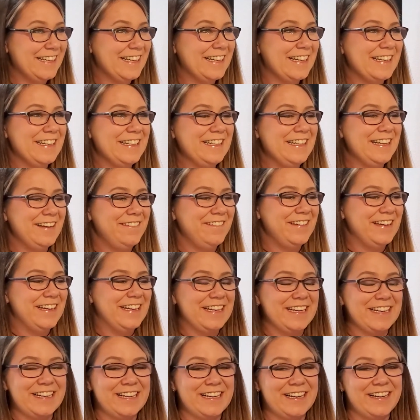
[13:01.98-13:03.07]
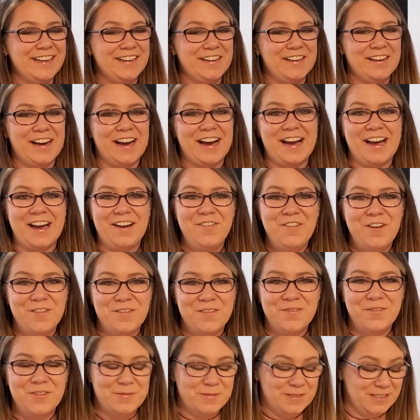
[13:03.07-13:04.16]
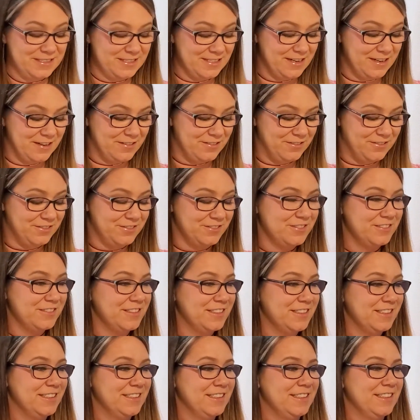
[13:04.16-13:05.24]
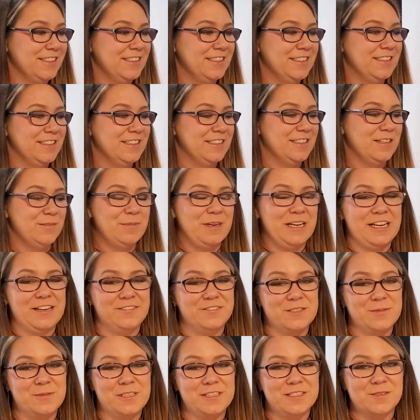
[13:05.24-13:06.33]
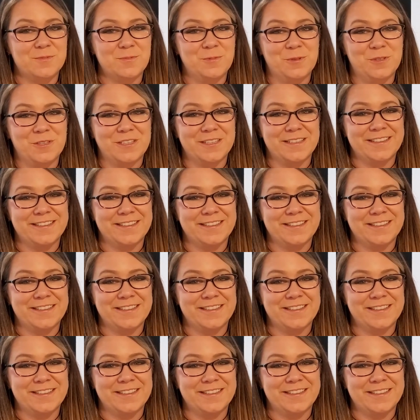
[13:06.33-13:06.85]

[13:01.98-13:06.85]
I love it. I want one for myself. Might have to make some more.